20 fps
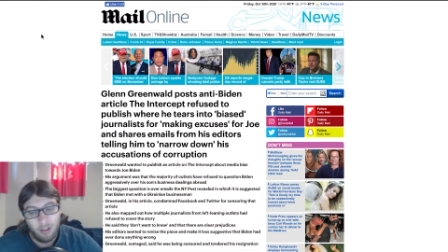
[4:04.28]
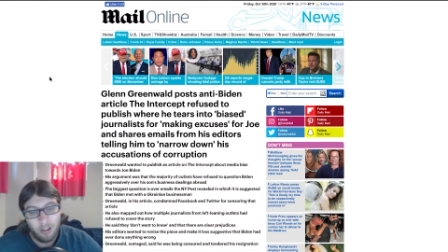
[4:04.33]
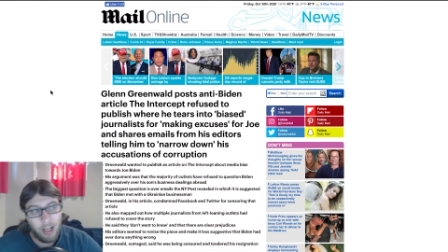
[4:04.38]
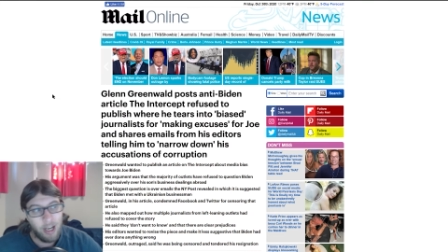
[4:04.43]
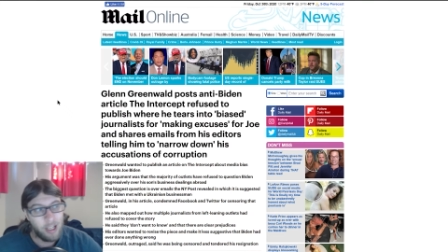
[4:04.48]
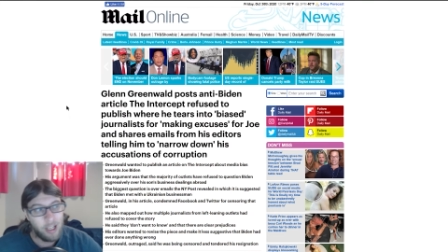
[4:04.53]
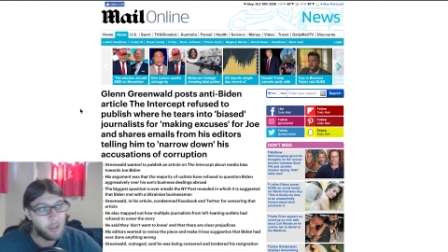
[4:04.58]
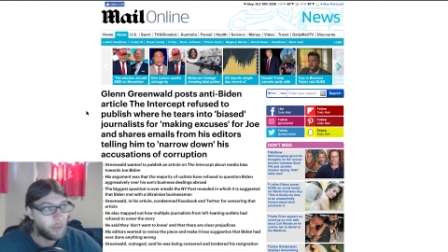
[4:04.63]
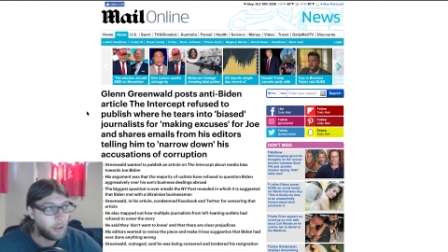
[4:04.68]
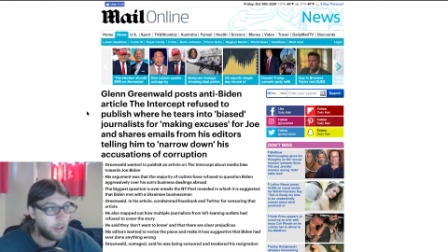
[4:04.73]

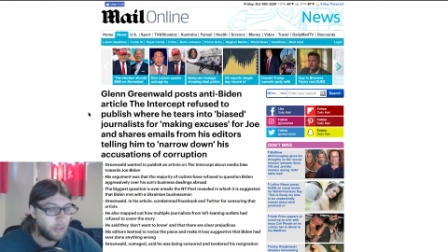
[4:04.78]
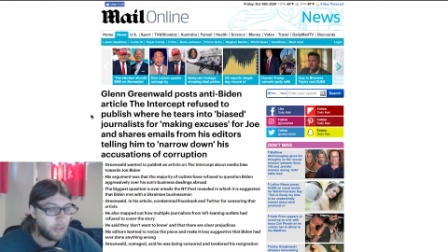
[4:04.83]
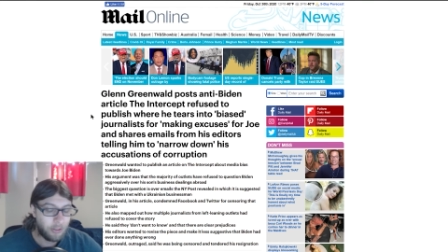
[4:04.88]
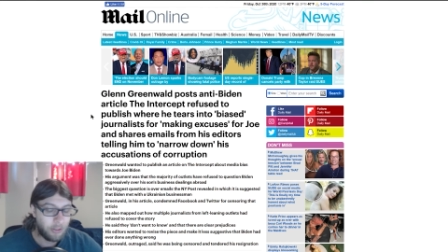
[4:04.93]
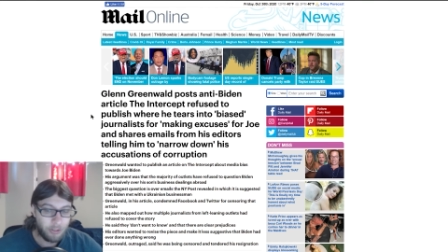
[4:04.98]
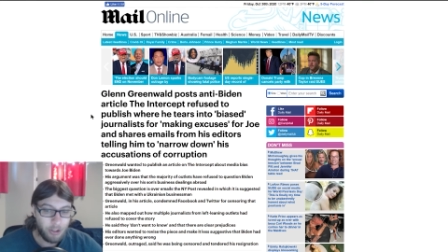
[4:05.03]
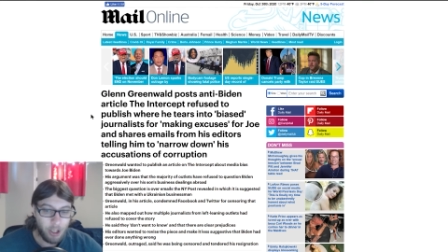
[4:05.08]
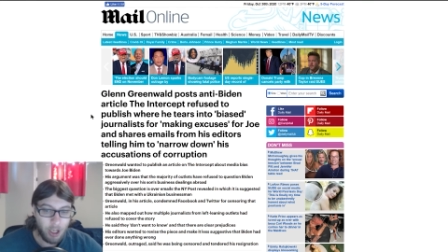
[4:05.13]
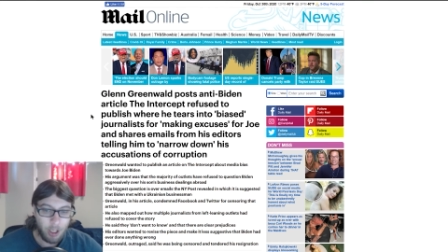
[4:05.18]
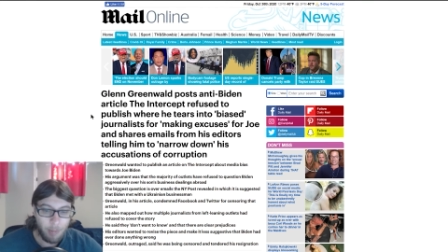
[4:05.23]
Anyways,
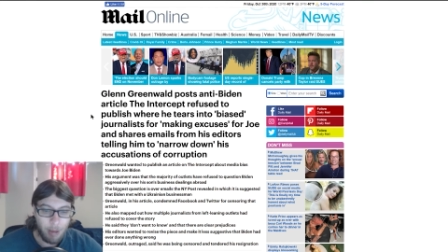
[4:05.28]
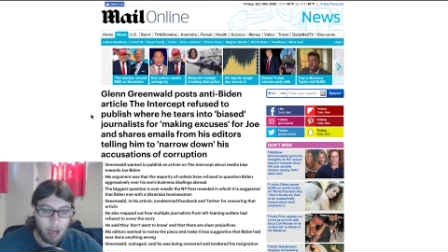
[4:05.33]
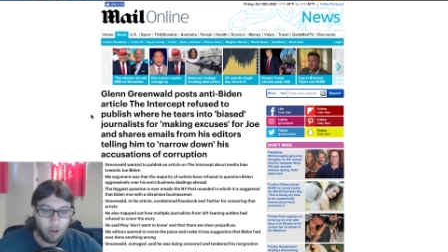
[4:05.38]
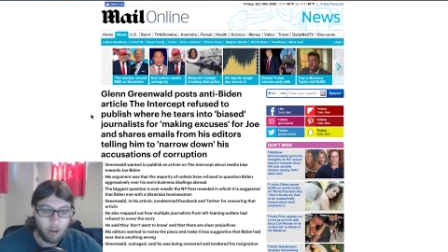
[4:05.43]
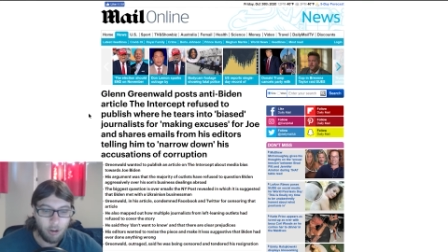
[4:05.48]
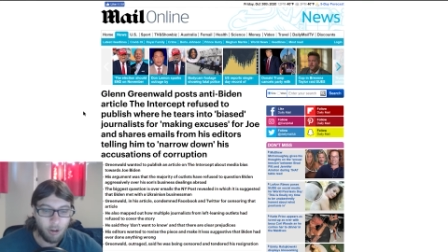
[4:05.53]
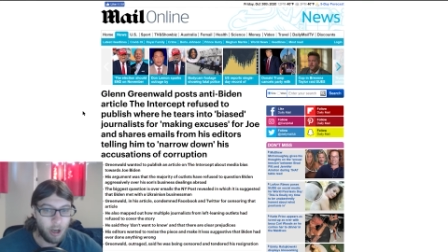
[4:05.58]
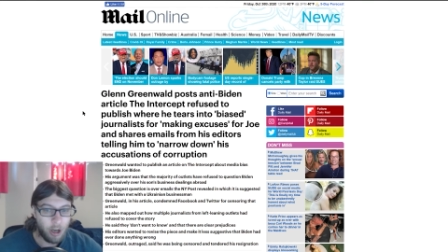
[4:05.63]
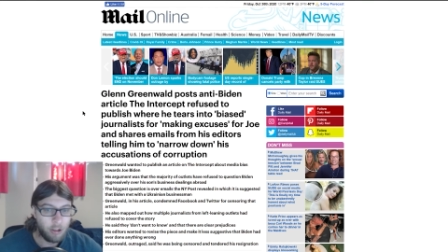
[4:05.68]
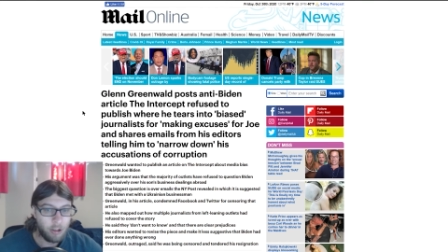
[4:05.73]
let's talk about
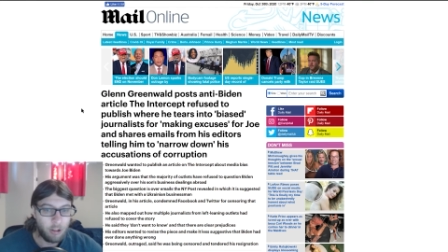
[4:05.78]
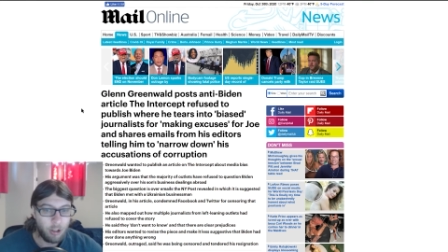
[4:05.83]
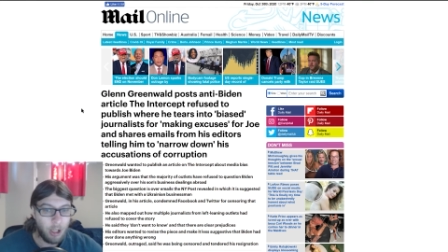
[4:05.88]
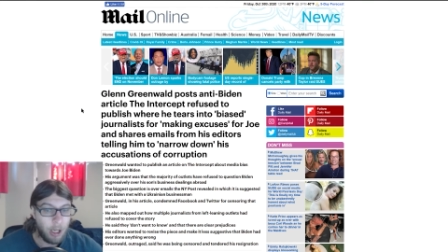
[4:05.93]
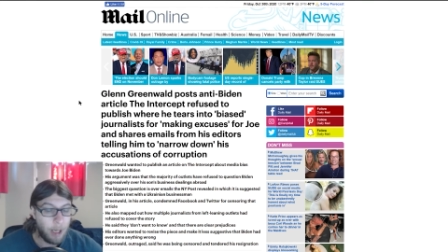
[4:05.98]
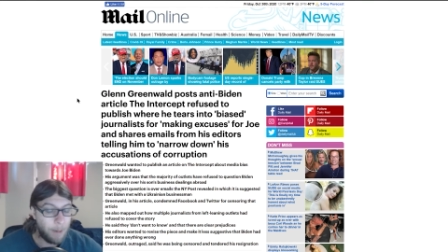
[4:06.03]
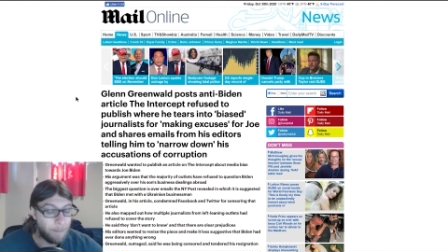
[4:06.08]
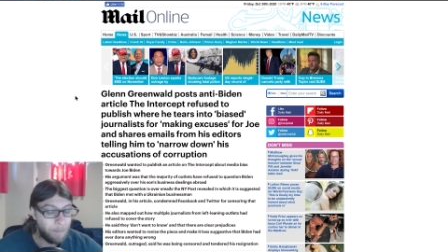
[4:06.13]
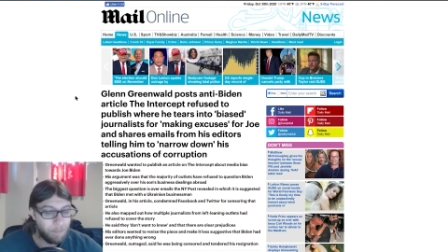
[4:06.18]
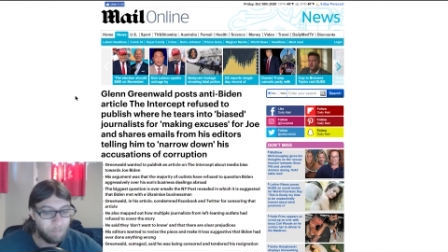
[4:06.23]
Glenn
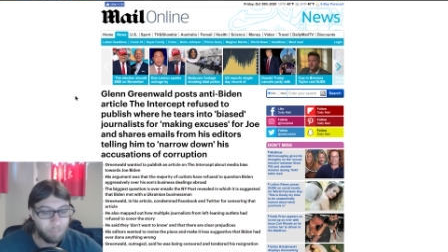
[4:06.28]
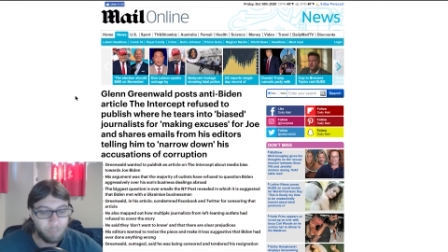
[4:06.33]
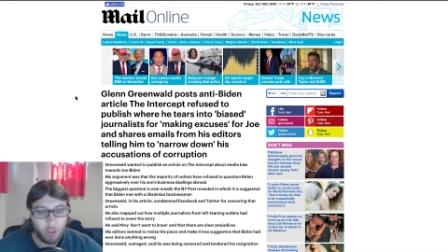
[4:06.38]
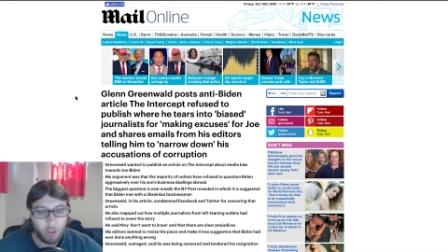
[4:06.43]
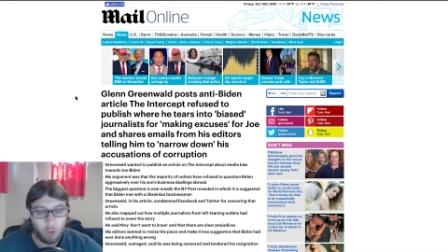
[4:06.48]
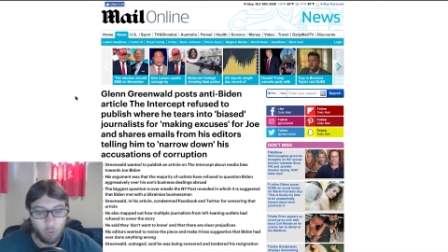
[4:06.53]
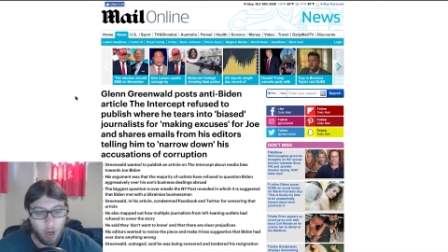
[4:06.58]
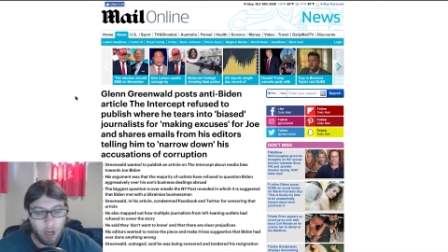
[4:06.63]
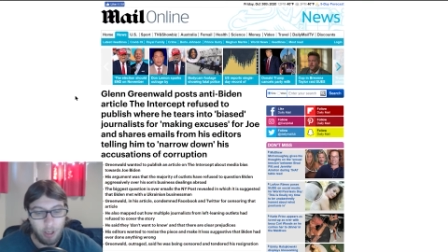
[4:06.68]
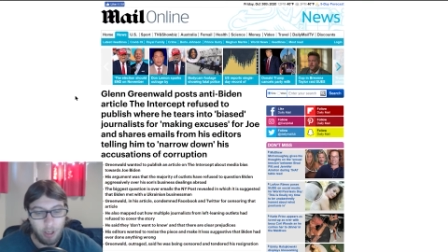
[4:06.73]

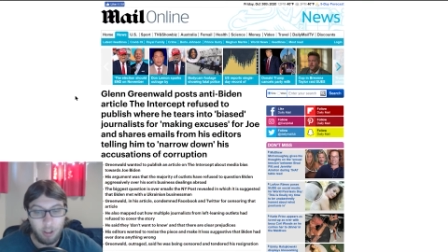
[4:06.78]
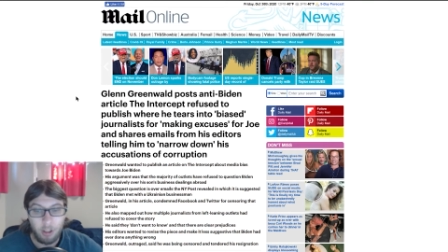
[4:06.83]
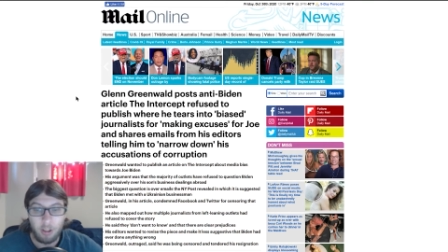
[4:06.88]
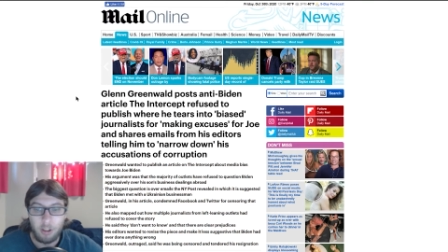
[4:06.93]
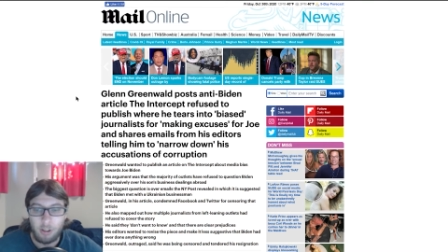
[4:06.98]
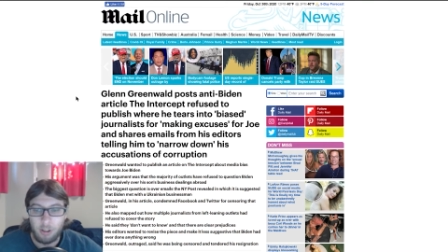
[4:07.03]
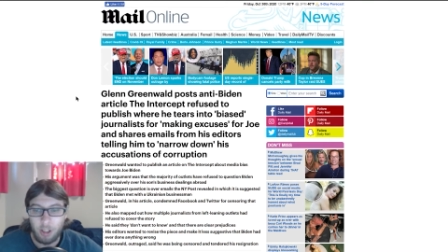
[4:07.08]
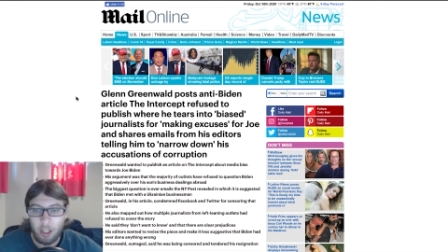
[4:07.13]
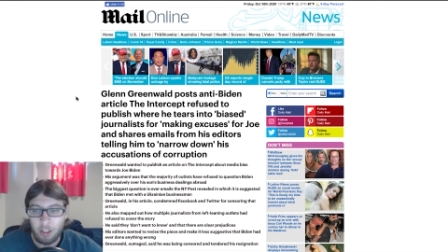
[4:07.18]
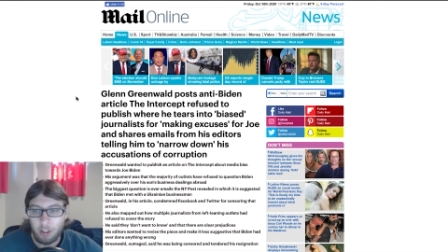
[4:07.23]

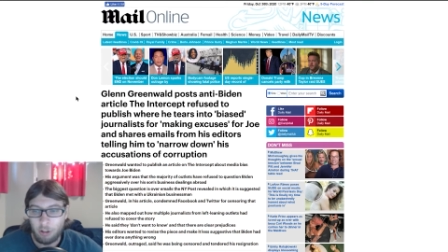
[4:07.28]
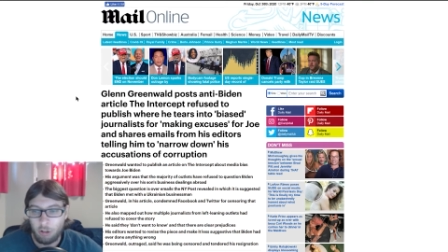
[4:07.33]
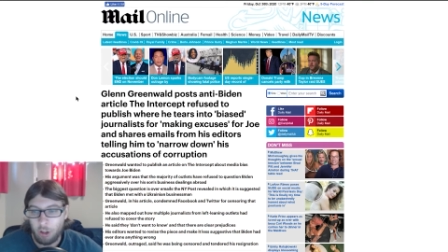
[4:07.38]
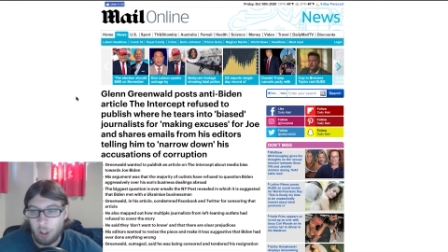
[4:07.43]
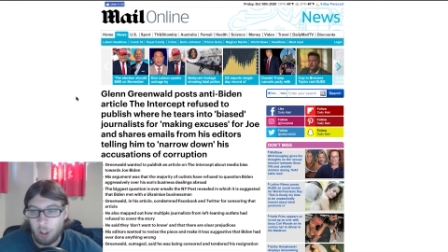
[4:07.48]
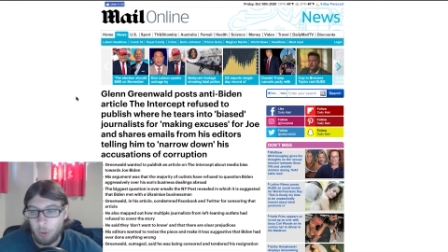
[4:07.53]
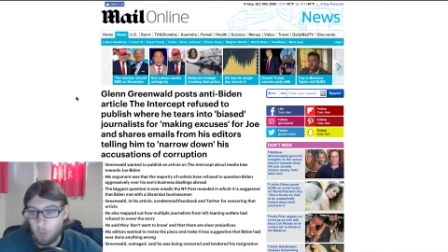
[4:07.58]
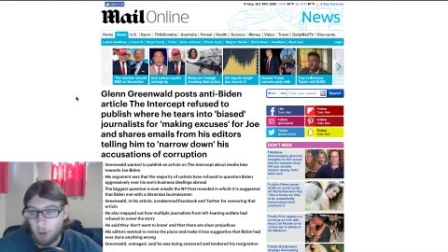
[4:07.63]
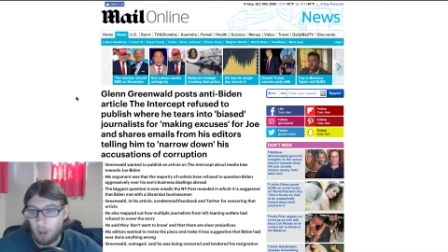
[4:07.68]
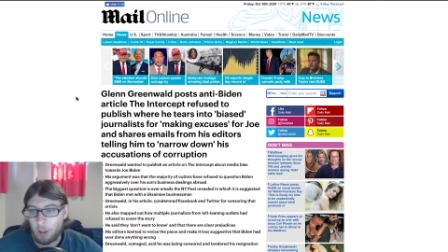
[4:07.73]

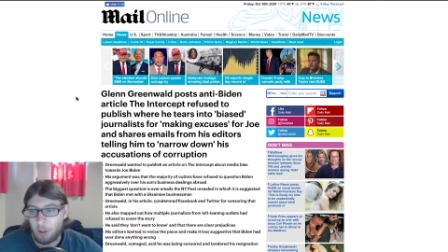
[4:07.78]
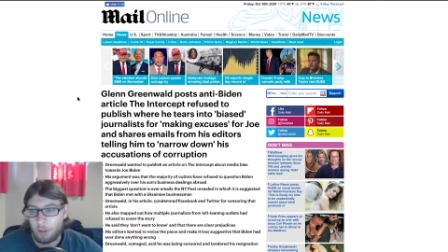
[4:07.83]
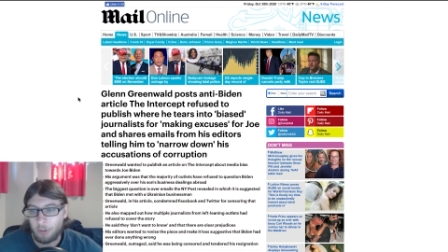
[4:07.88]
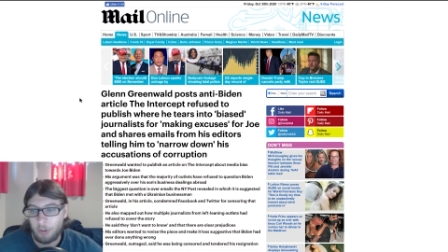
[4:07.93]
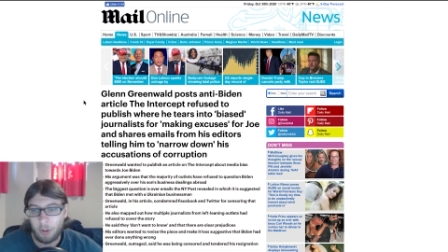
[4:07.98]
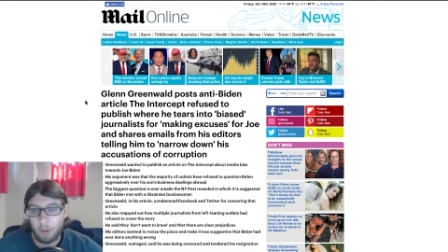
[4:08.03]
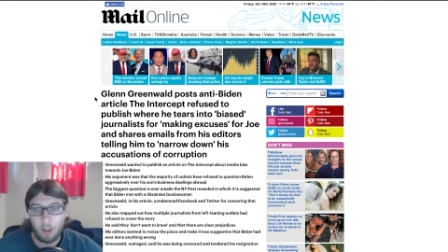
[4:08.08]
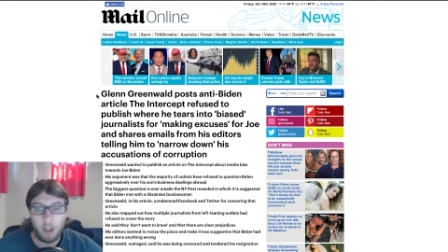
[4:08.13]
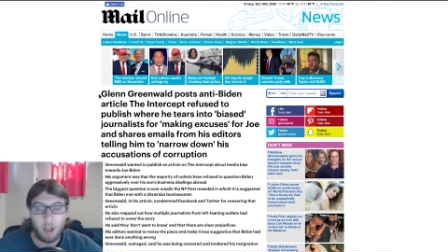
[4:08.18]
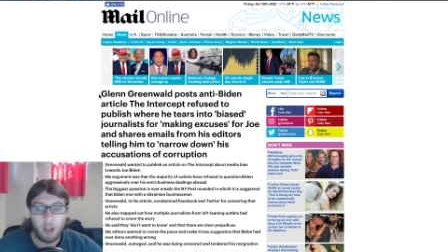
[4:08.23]
Greenwald.